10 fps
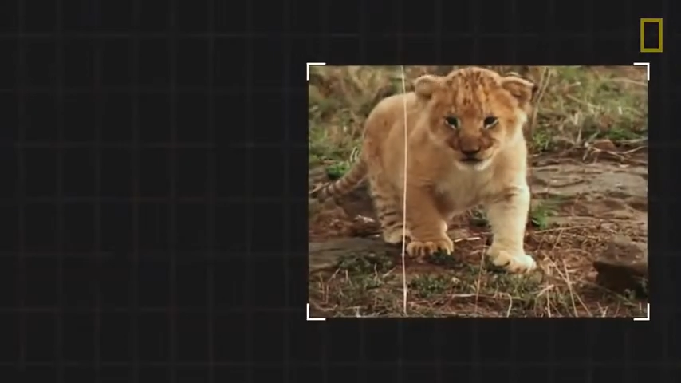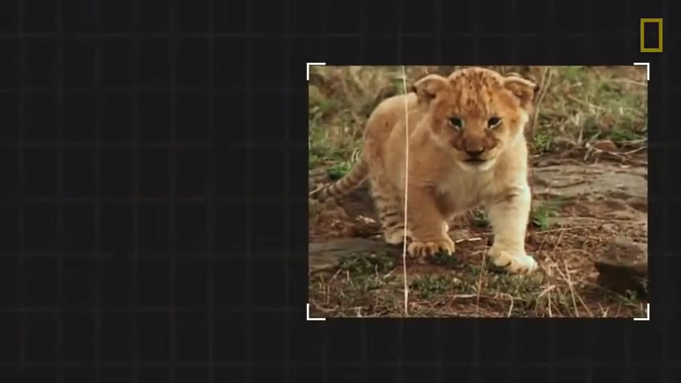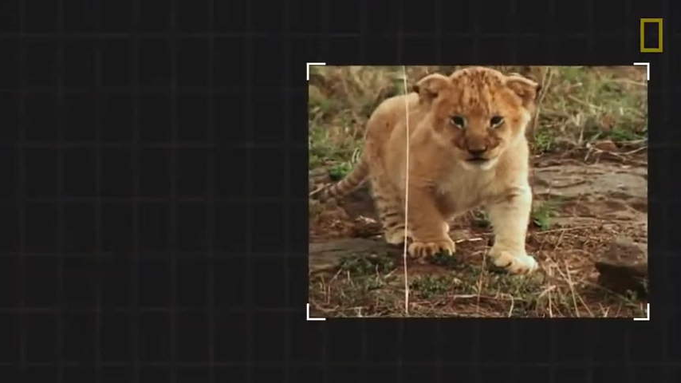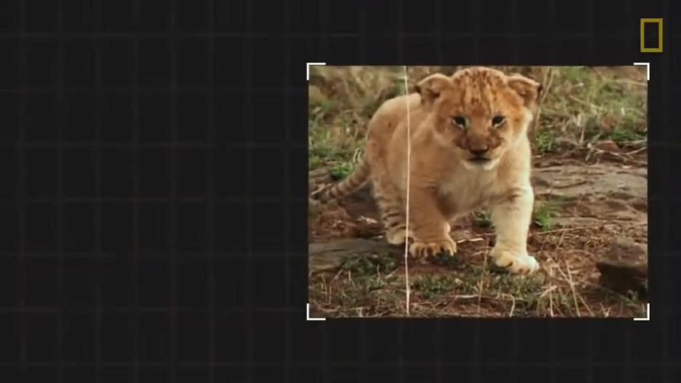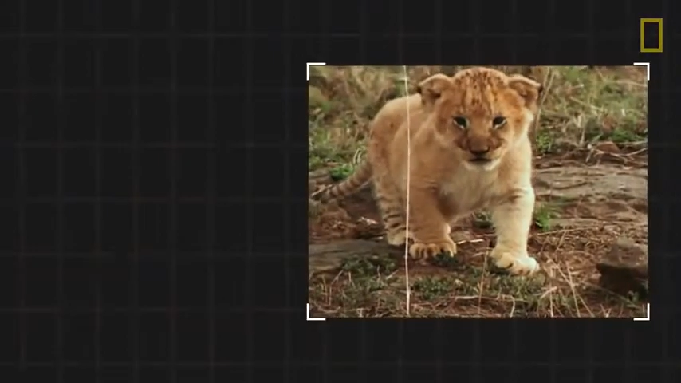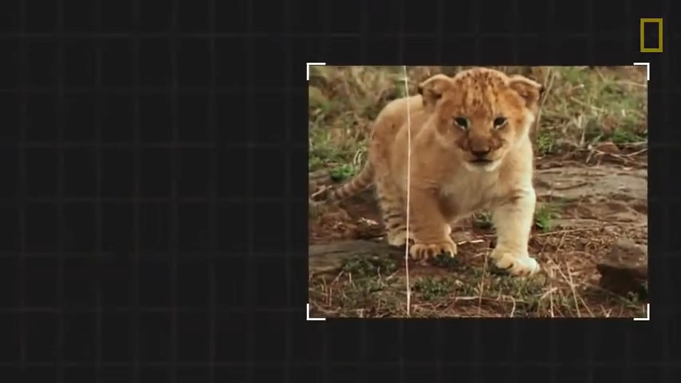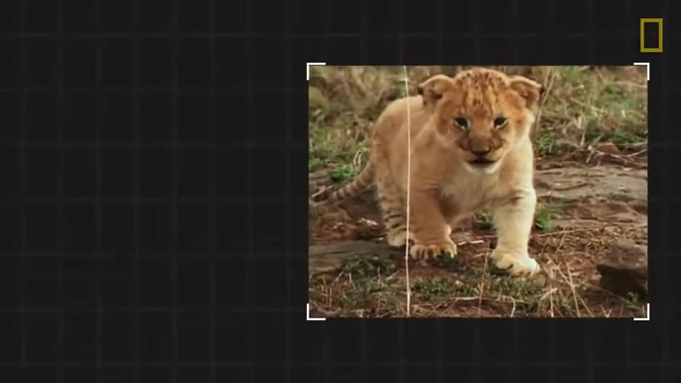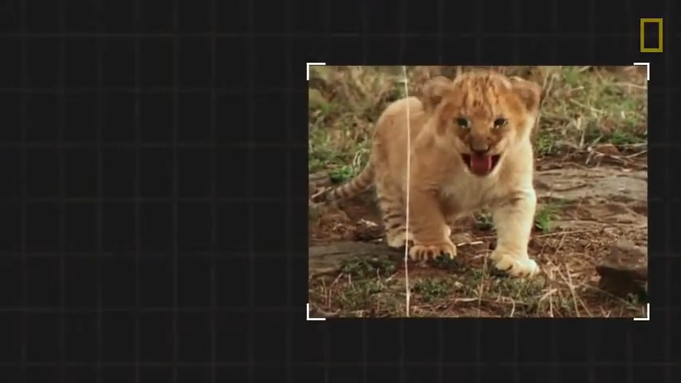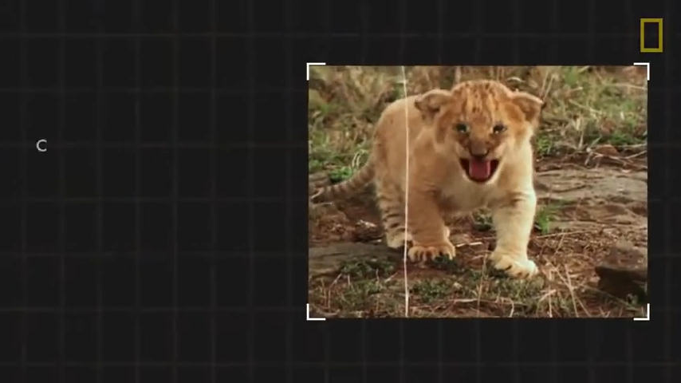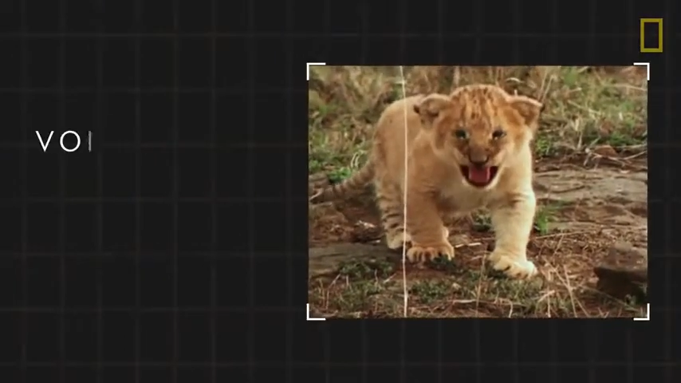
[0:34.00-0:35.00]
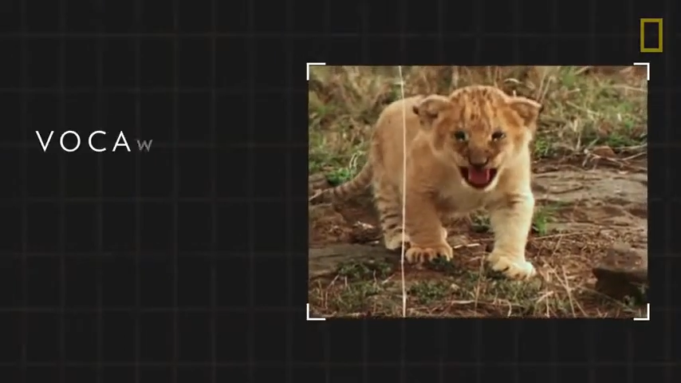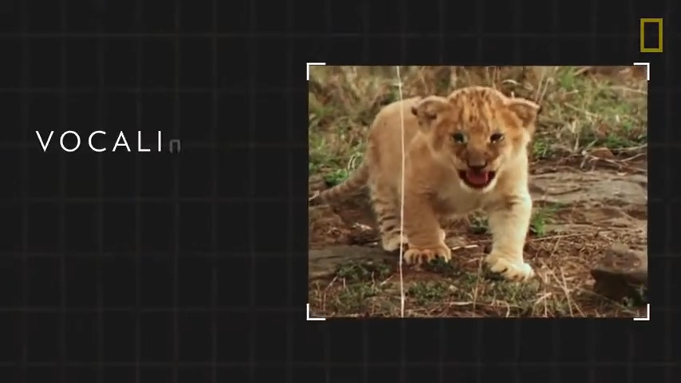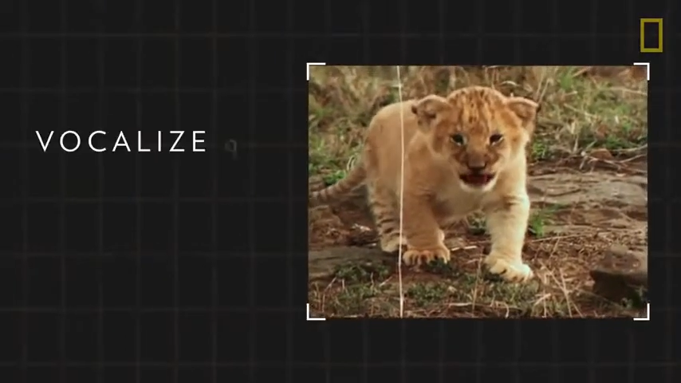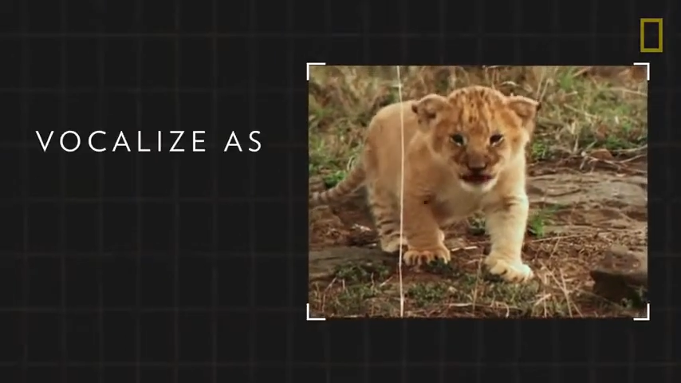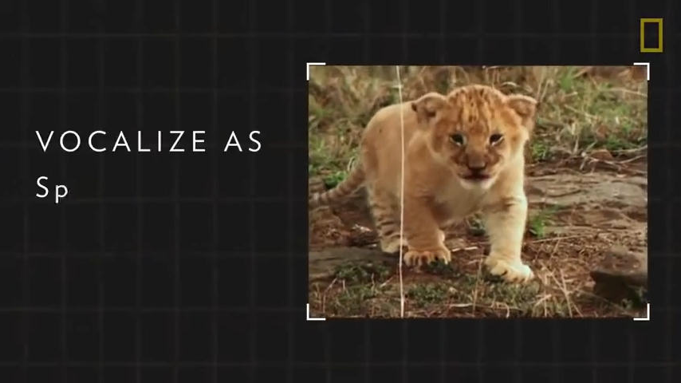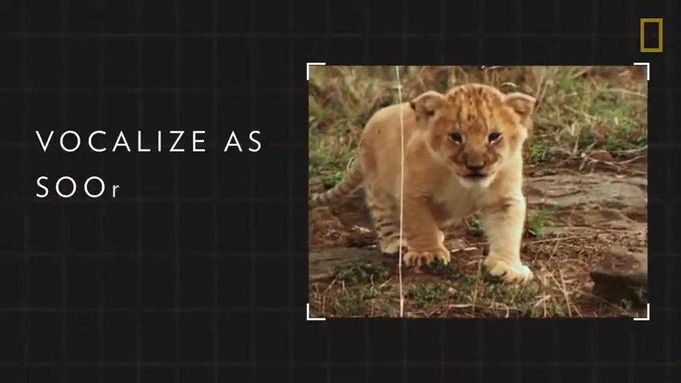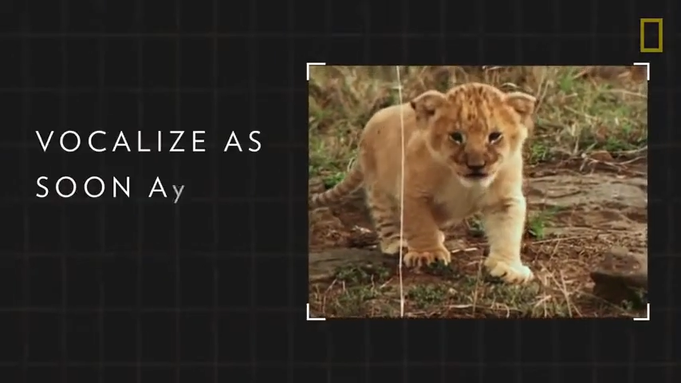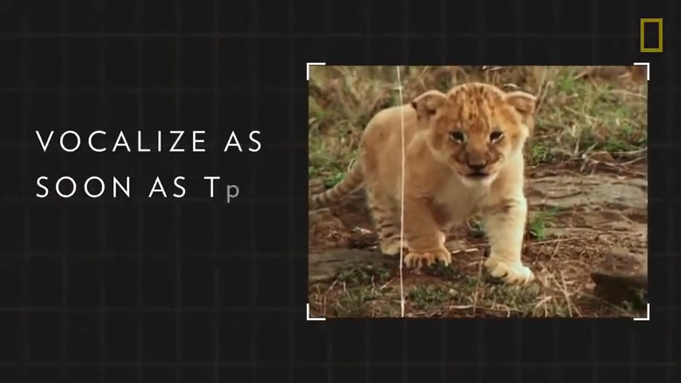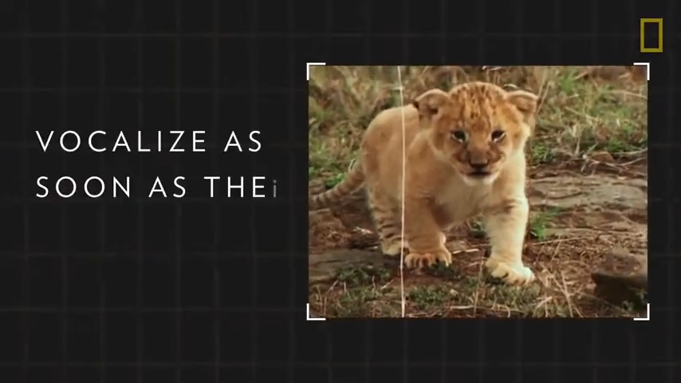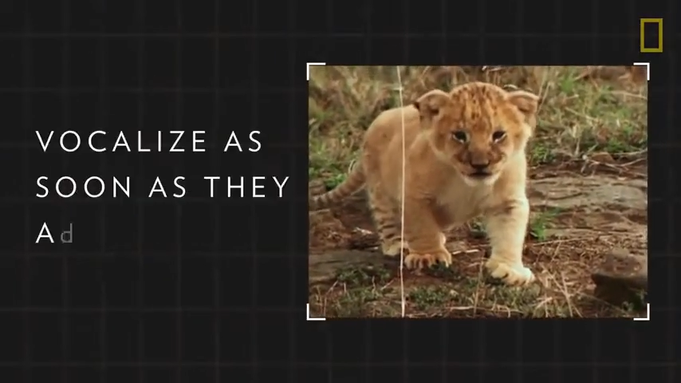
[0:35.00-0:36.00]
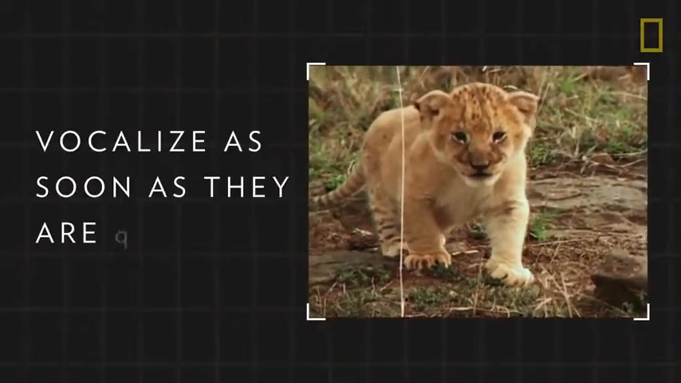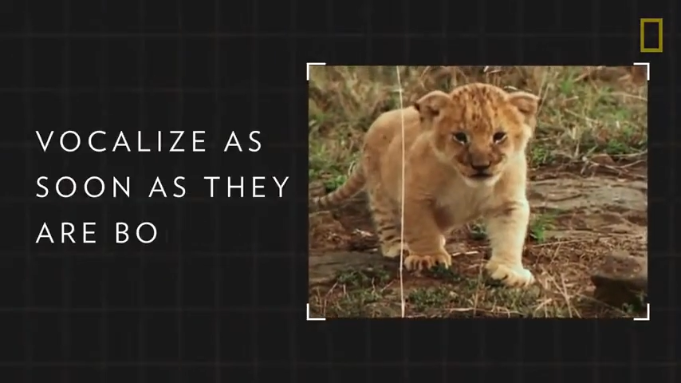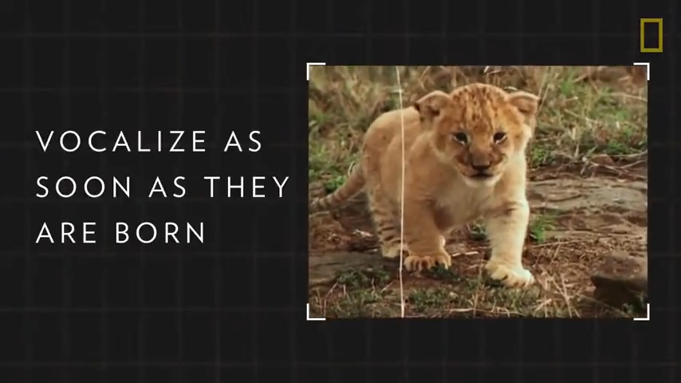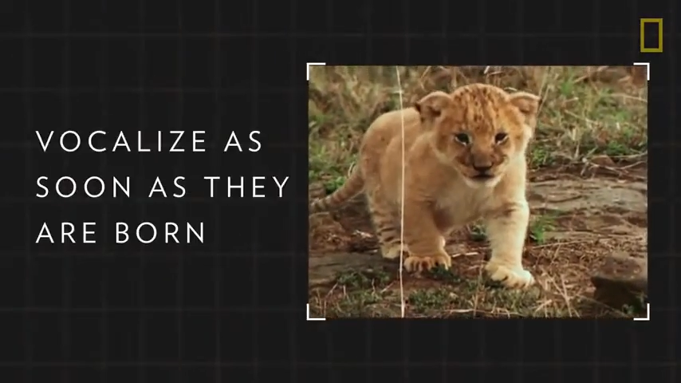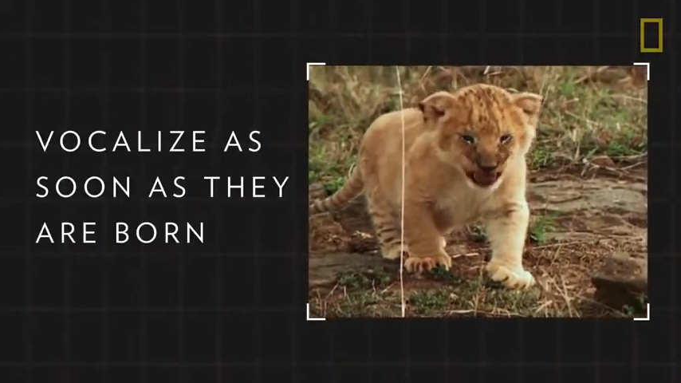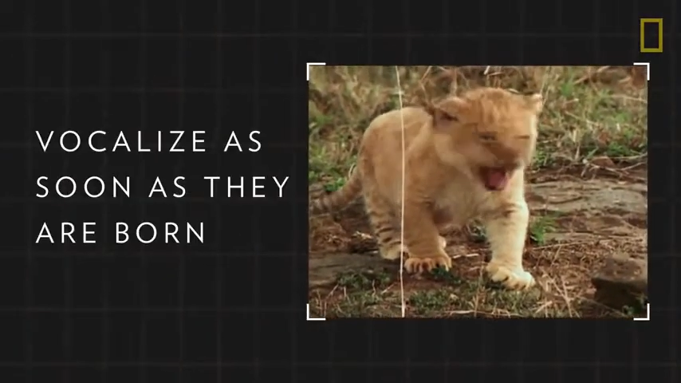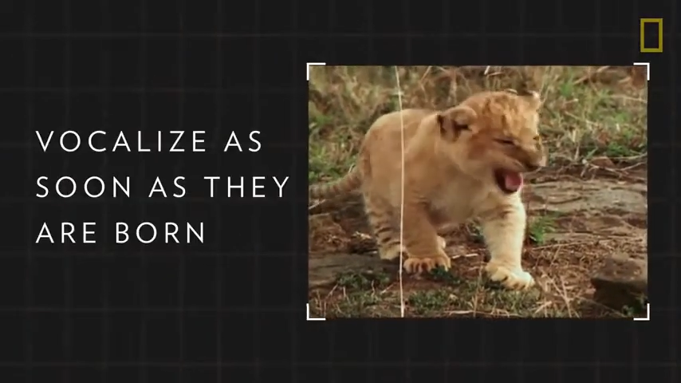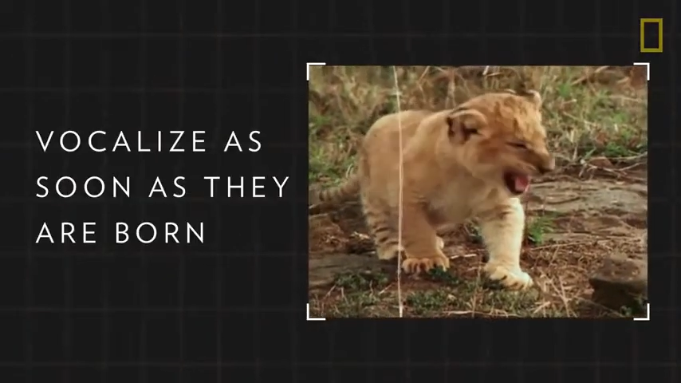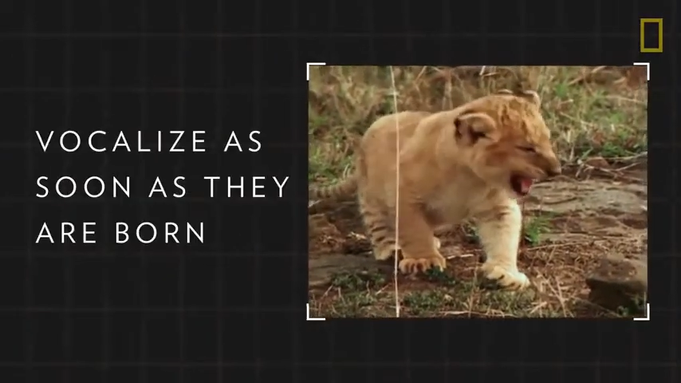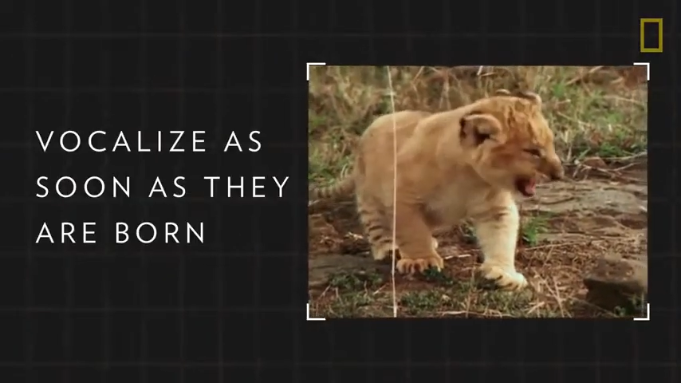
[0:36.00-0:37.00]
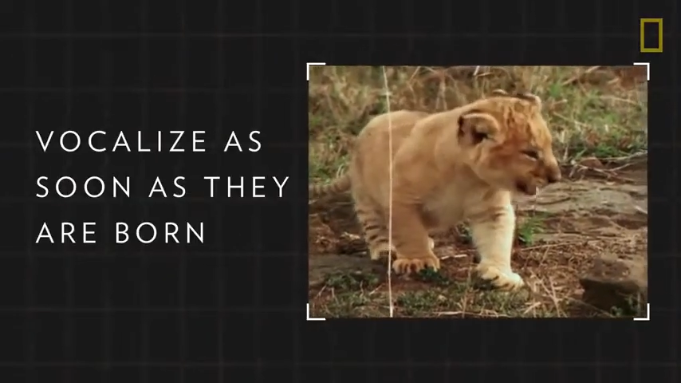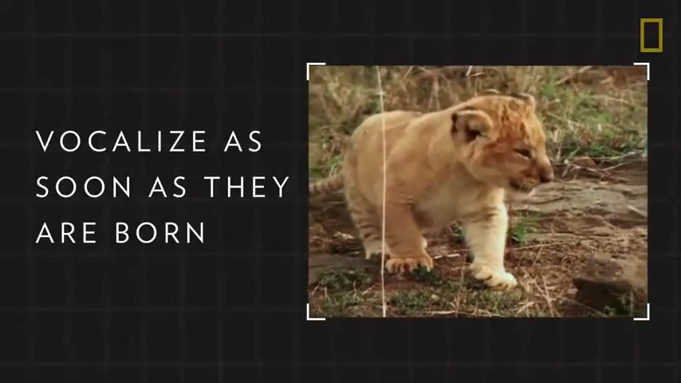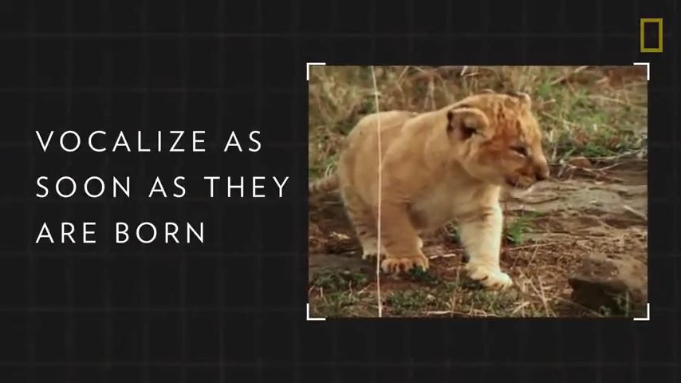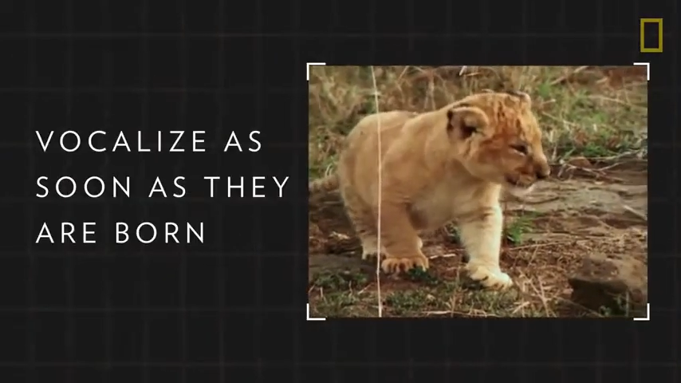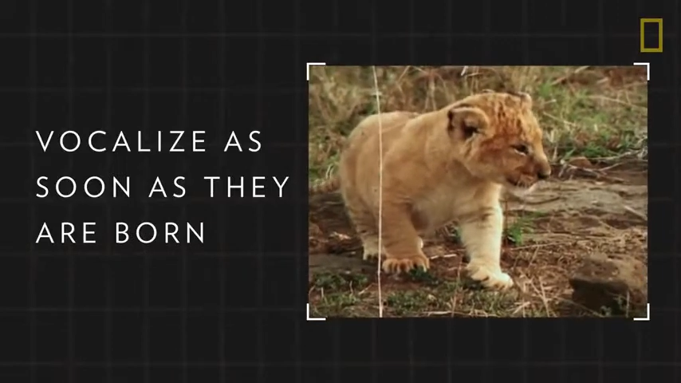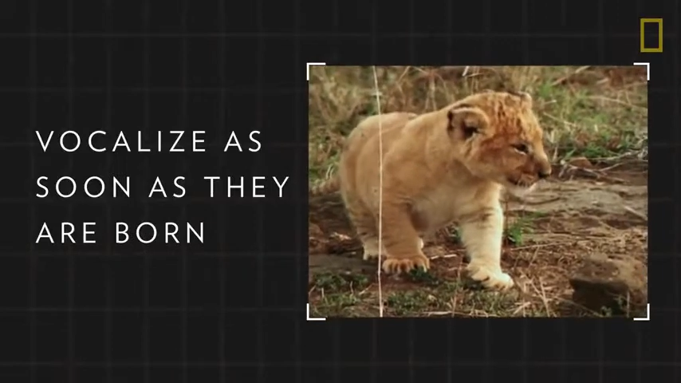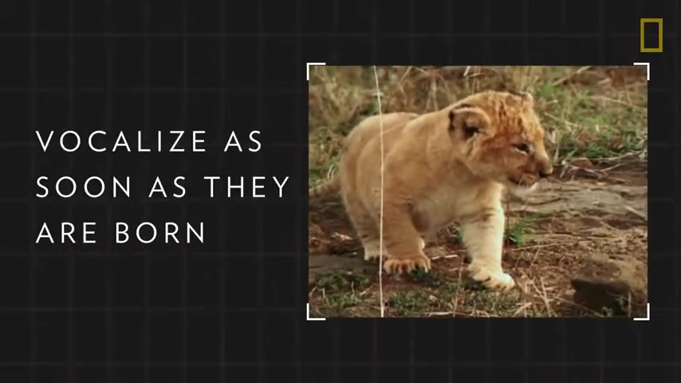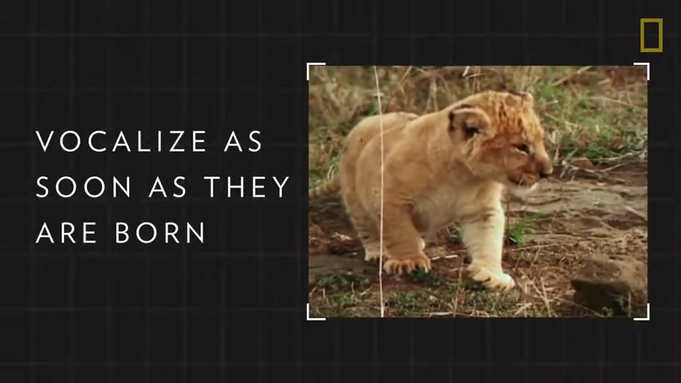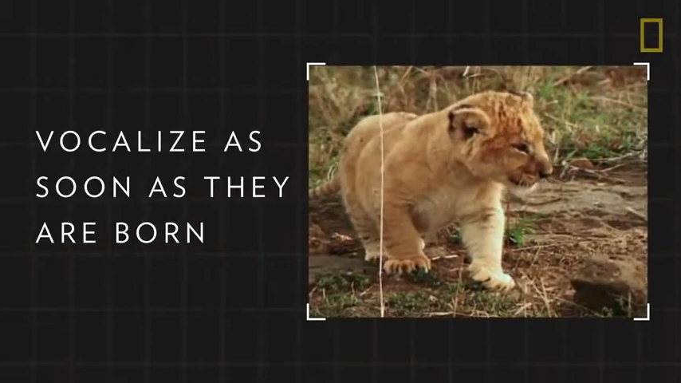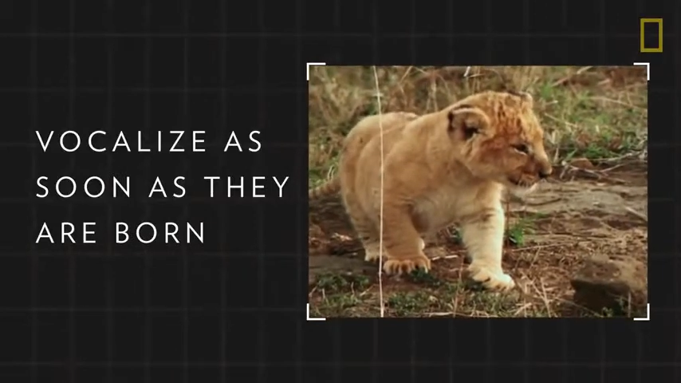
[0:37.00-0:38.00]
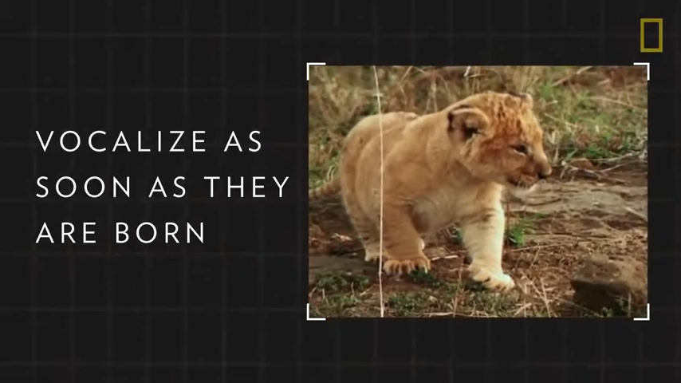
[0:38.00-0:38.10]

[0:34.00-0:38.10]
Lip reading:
Nobody's mouth can be seen.